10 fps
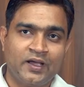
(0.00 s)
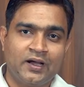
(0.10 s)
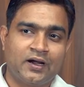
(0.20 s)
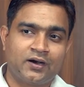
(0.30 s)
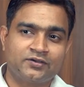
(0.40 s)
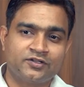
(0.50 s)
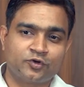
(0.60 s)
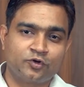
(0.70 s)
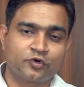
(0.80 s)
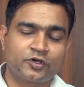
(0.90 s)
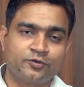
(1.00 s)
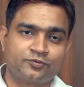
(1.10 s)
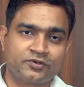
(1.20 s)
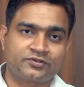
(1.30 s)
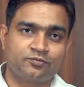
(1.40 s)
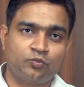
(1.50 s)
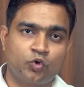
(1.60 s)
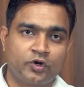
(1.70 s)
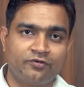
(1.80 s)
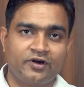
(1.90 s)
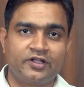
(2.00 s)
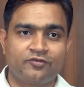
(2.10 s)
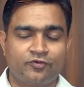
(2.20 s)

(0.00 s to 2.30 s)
And this also keeps us motivating